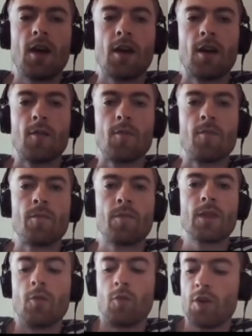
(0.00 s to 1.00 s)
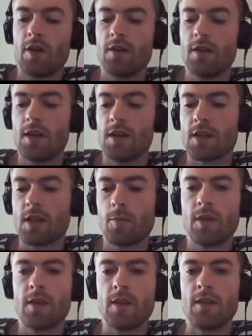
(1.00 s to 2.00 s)
One
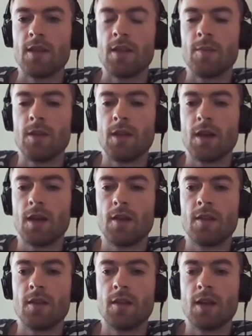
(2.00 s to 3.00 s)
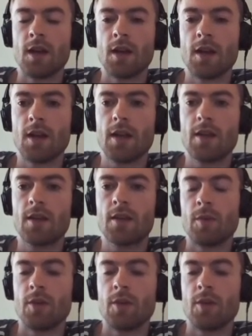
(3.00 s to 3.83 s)
example at the EBI that I like,